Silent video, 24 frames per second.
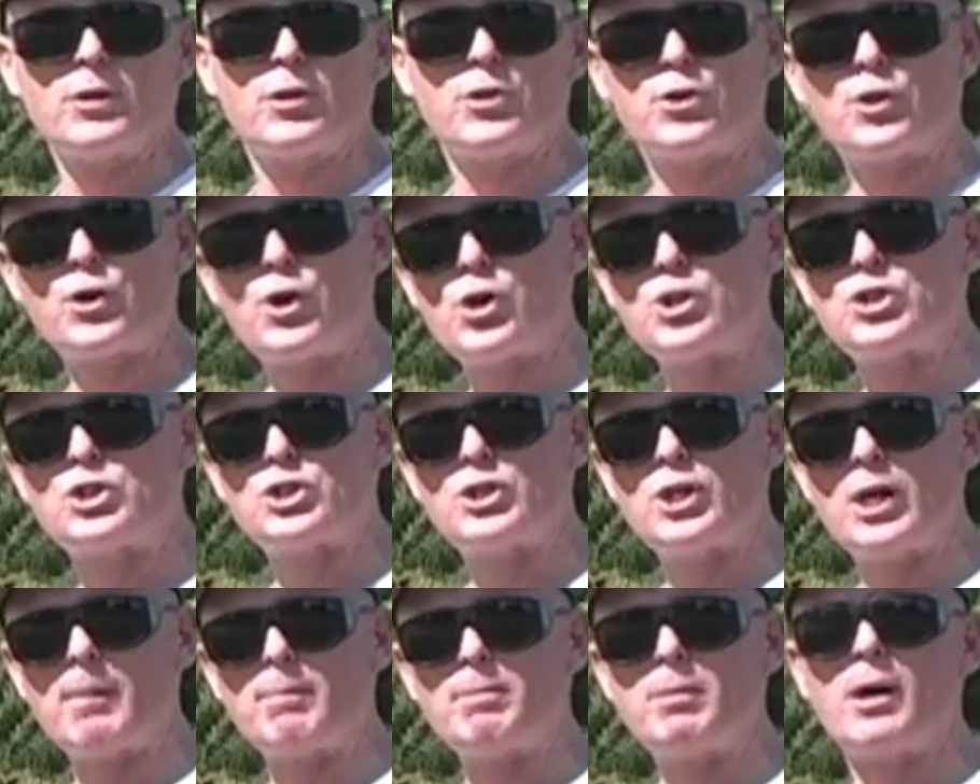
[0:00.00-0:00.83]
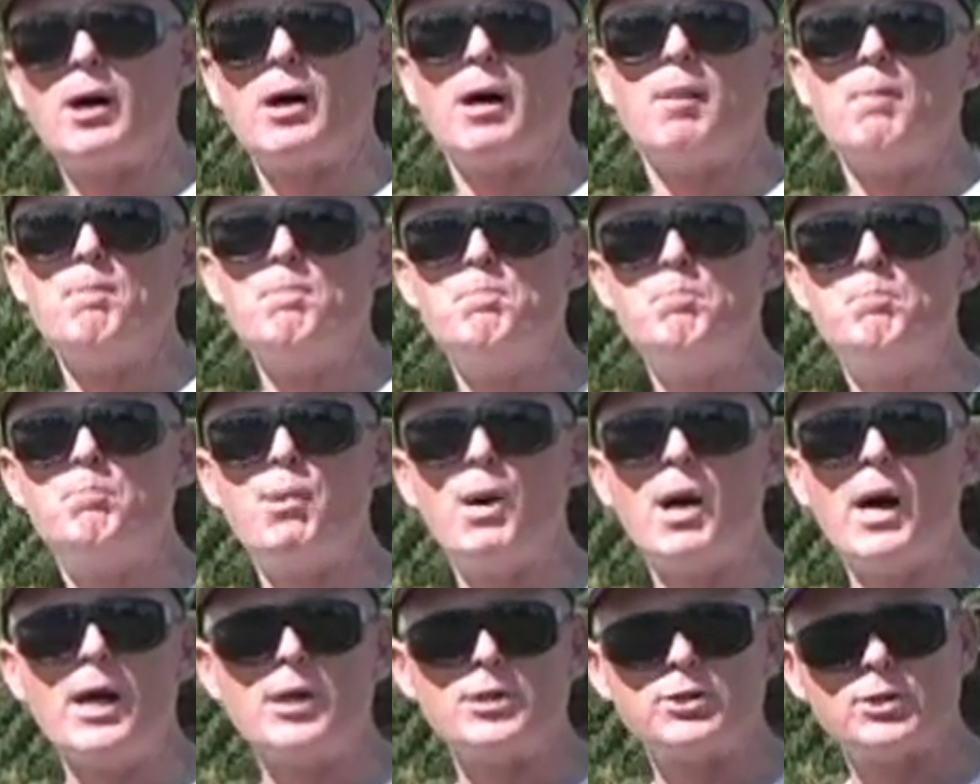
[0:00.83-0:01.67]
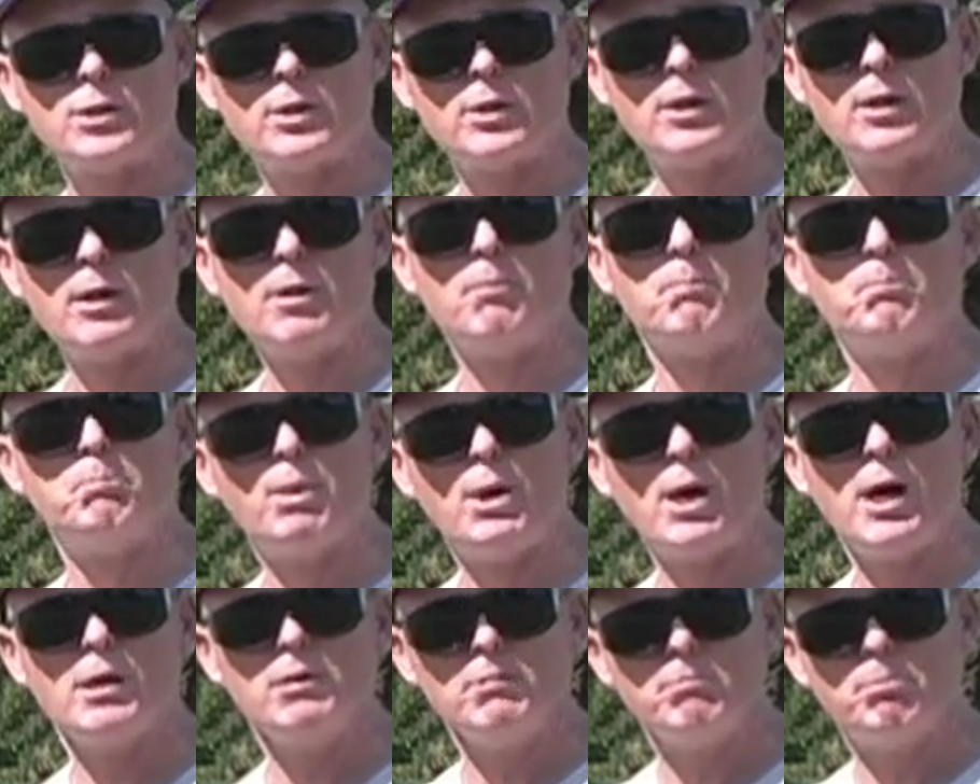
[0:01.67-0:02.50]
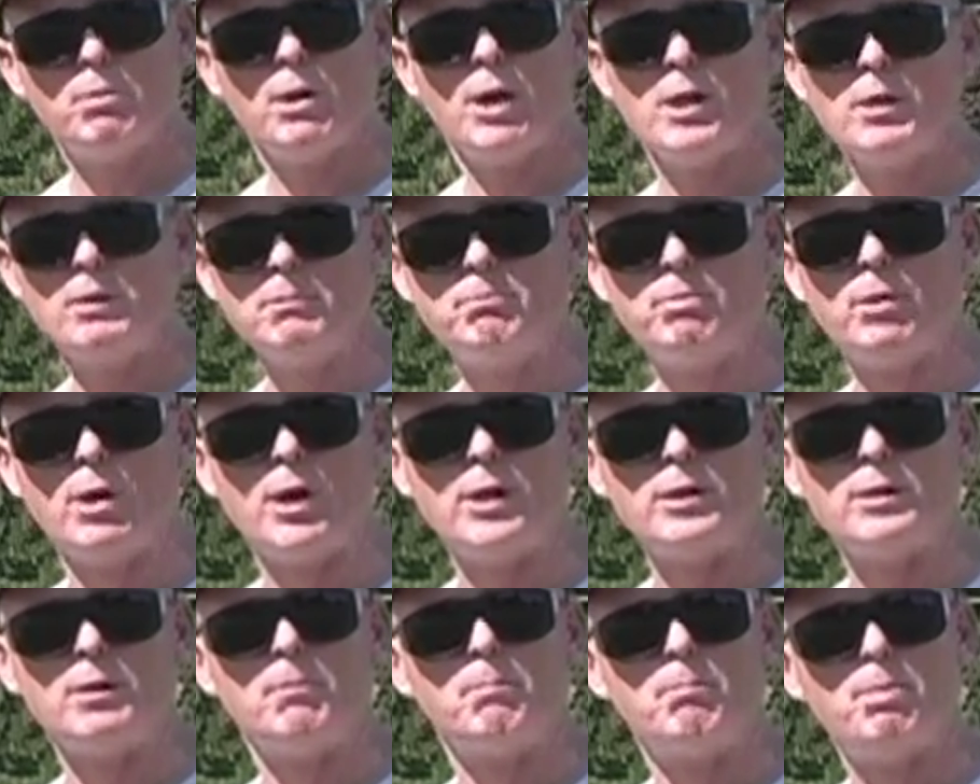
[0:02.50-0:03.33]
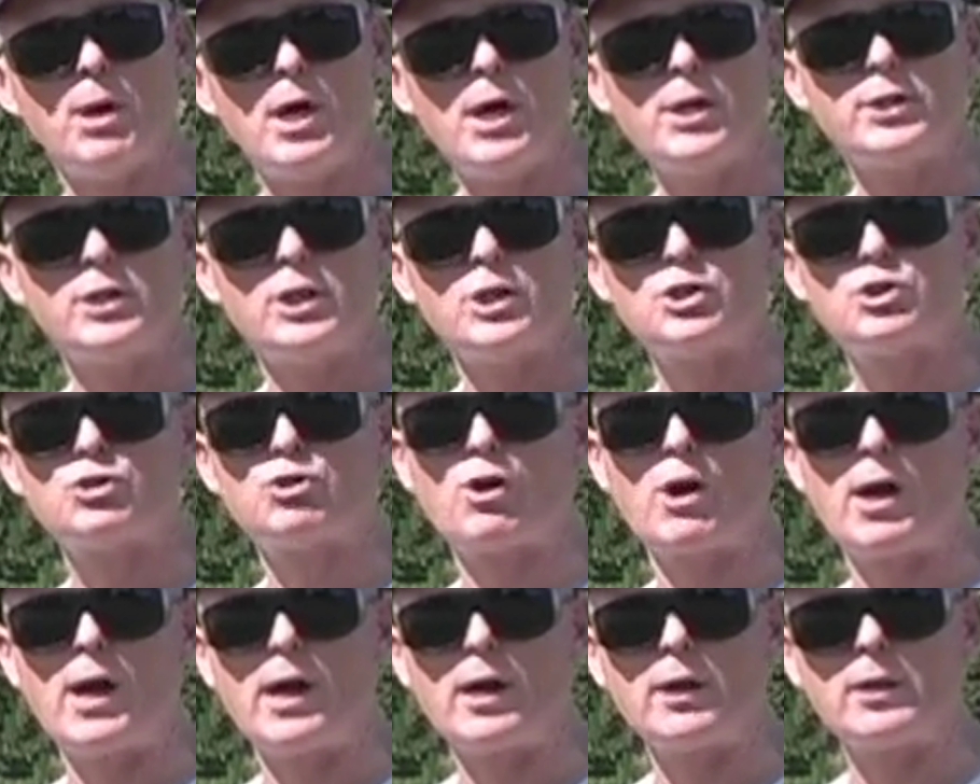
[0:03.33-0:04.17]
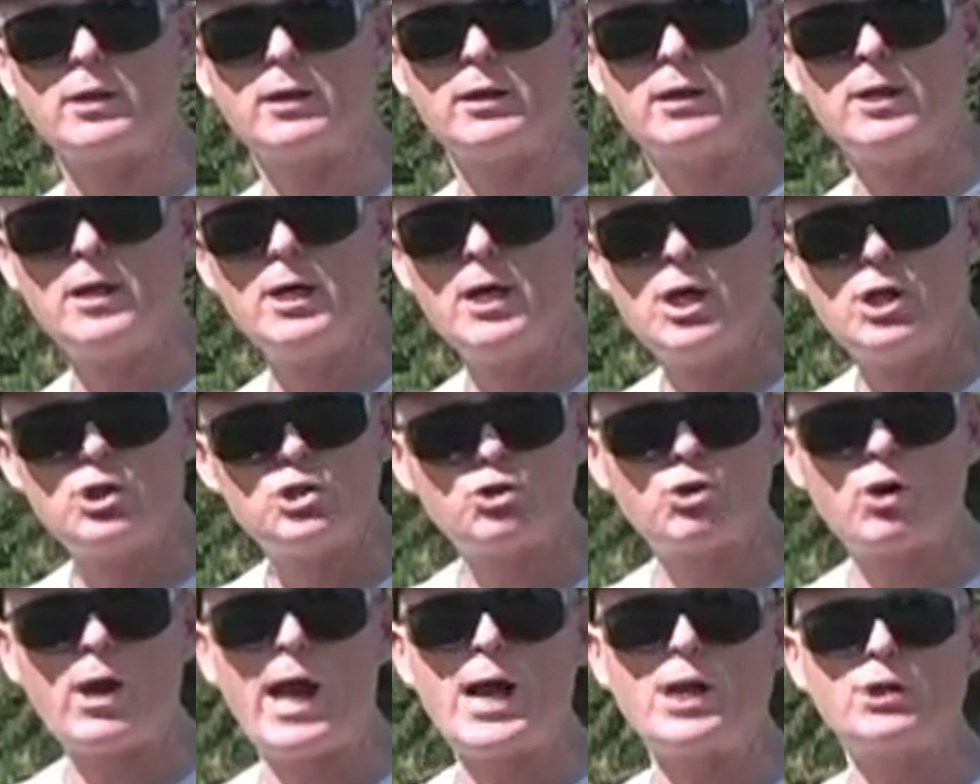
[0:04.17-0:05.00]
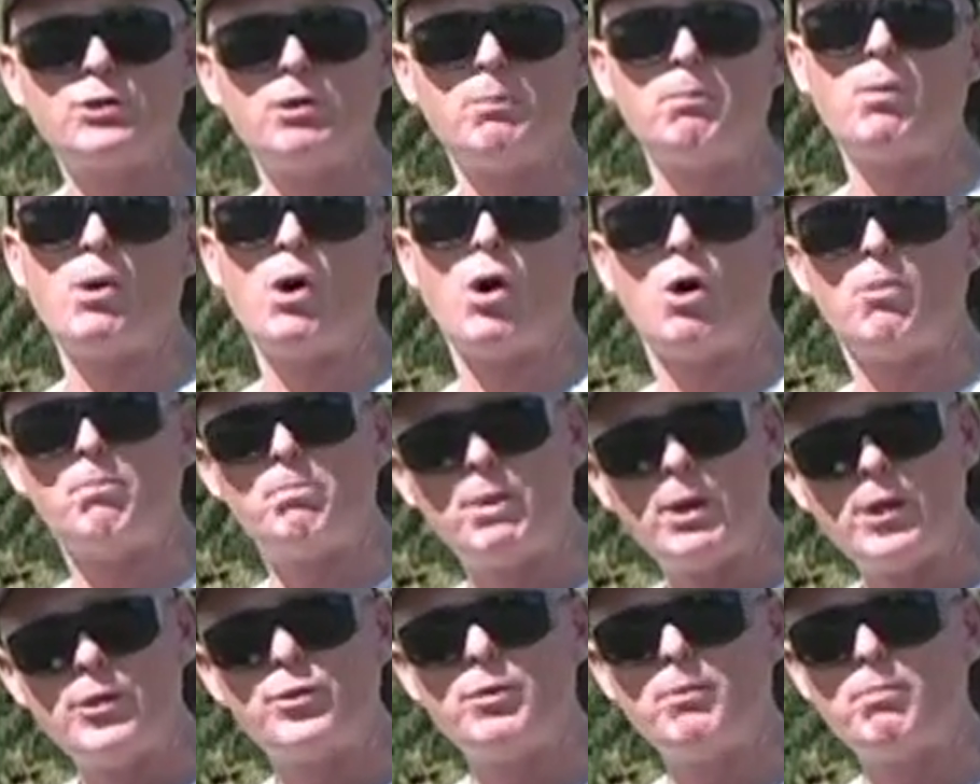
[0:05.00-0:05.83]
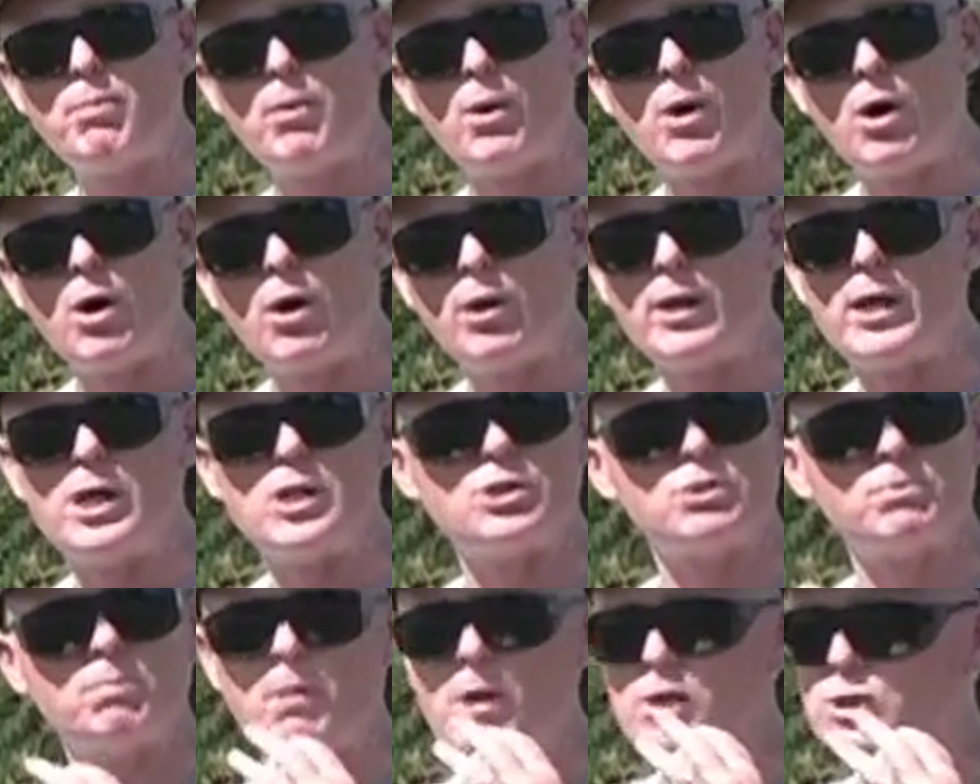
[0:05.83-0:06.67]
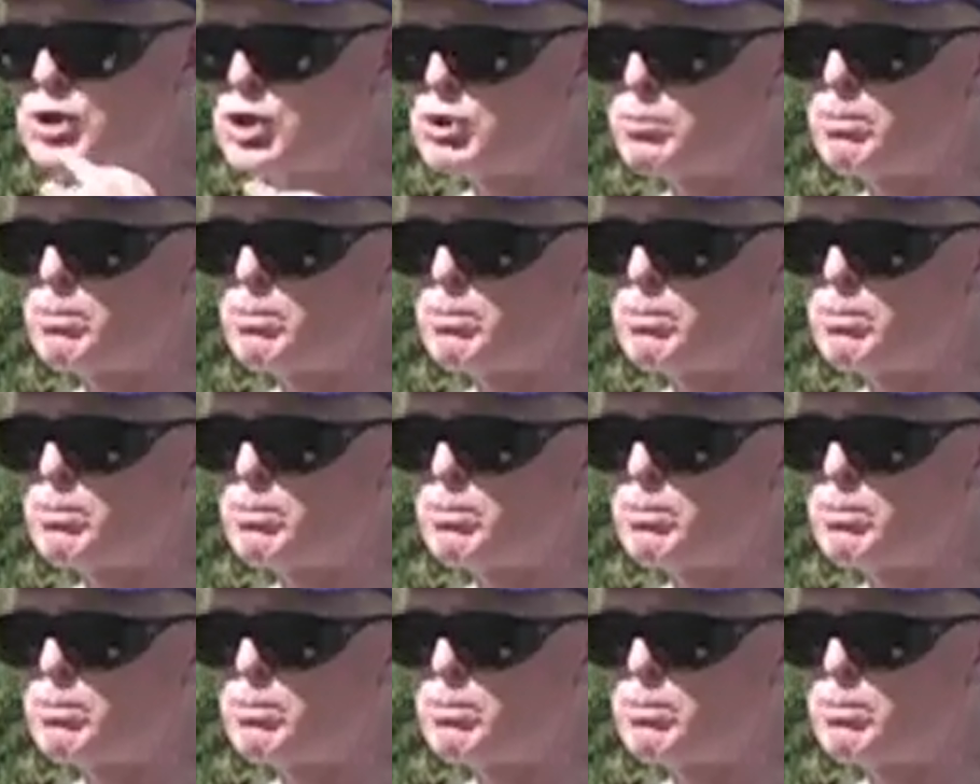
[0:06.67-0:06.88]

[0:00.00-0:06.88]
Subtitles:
third step, bunt. Bunt, bunt, bunt. Bunt and track. Track the ball, bunt the ball as much as